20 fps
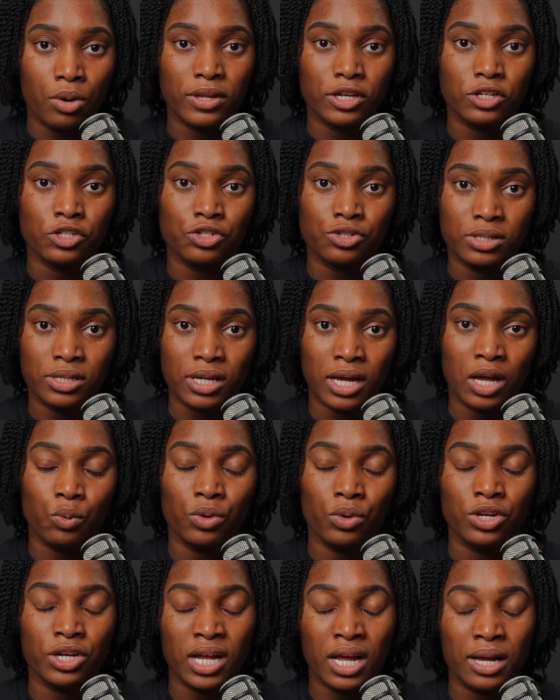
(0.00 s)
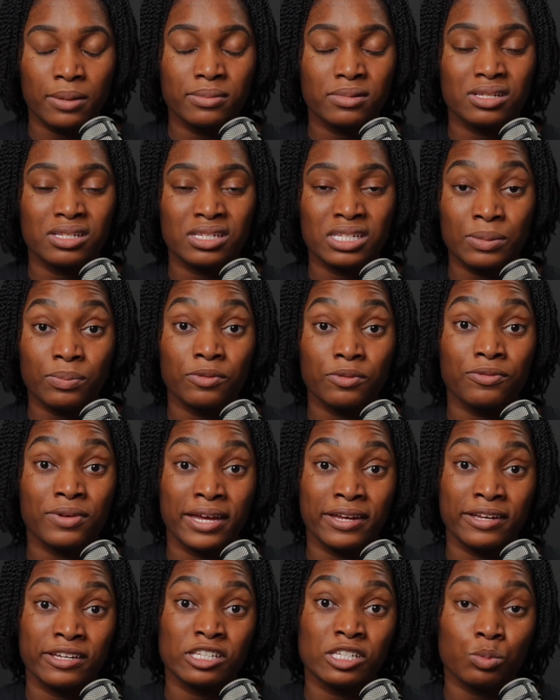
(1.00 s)
that you're done when it comes to
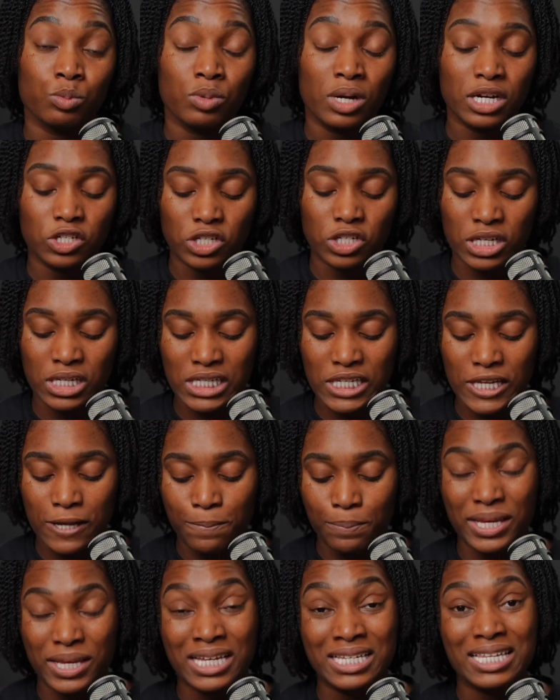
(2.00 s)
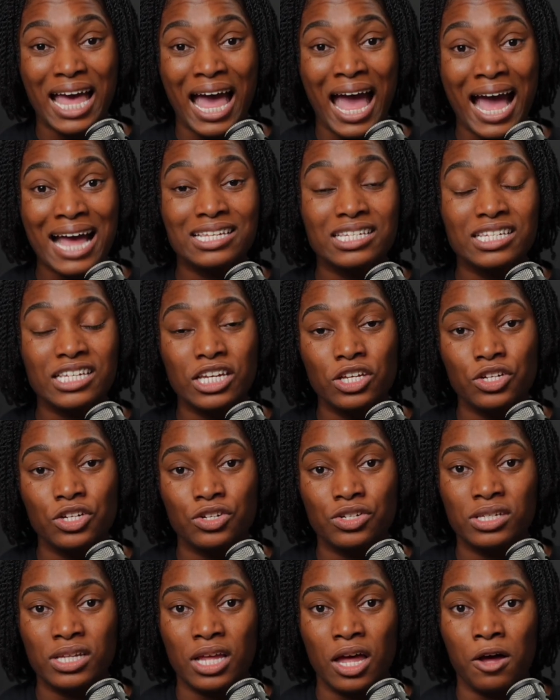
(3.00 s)
simplifying expressions is asking
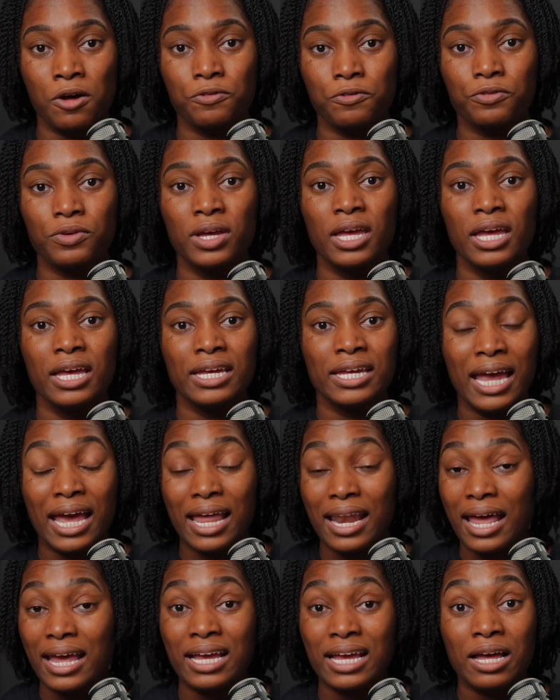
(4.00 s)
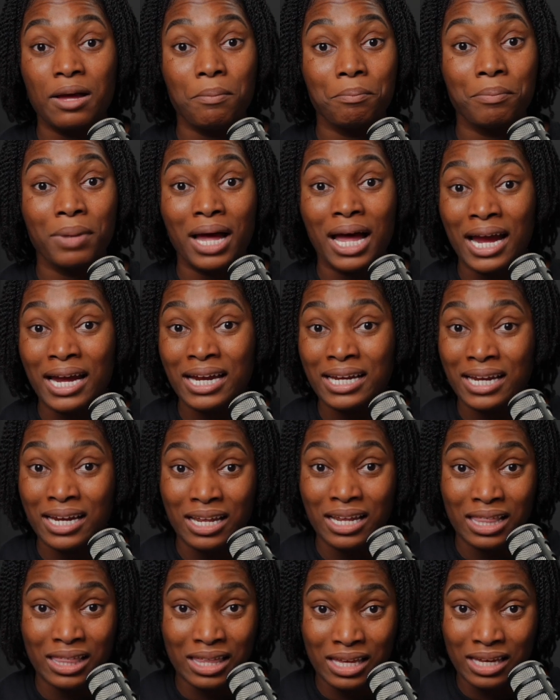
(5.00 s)
yourself, can I combine
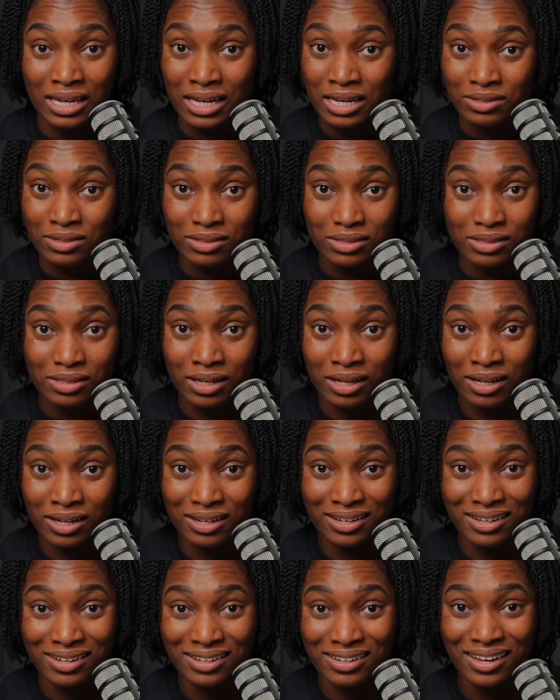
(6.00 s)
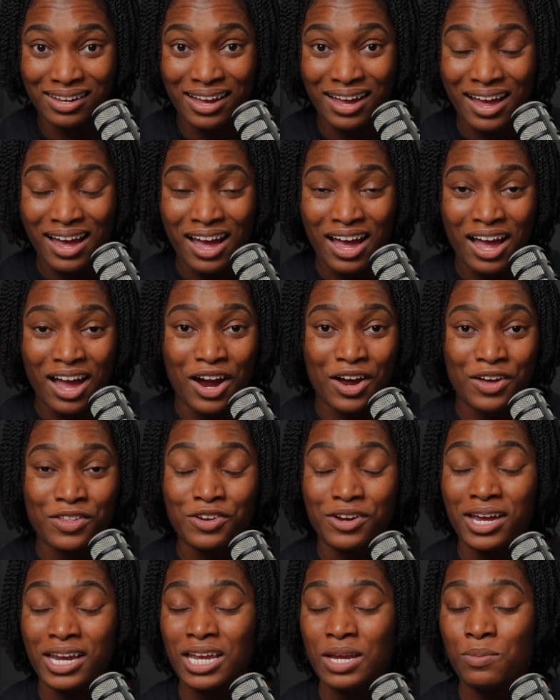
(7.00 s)
anything else? Are there
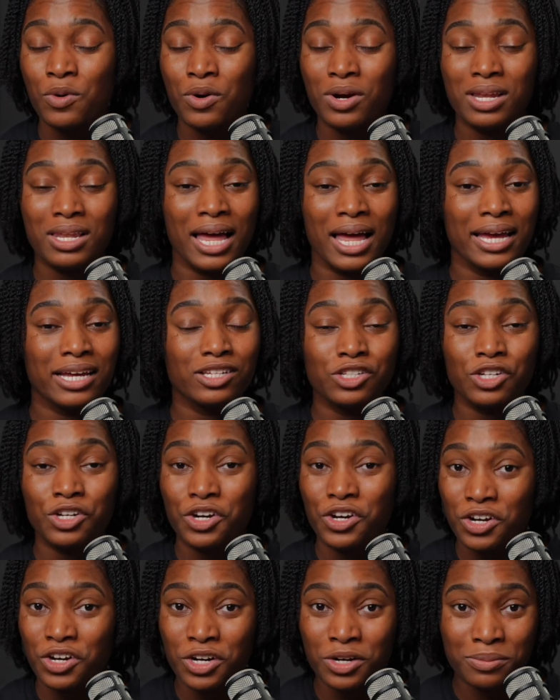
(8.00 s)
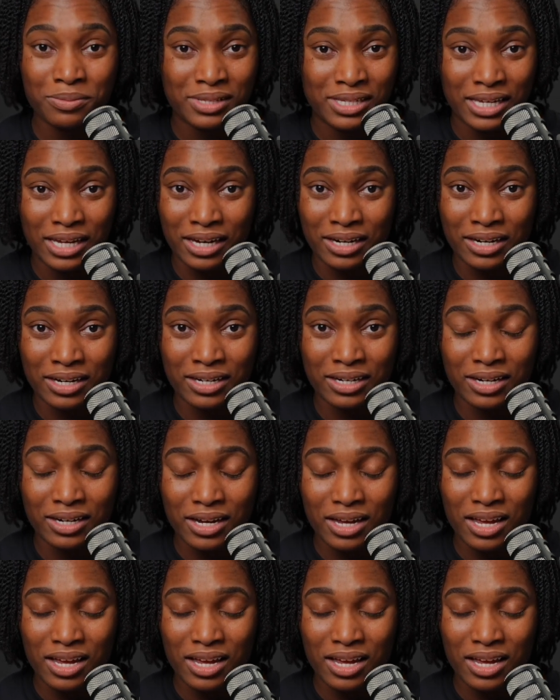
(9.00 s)
any more like terms here?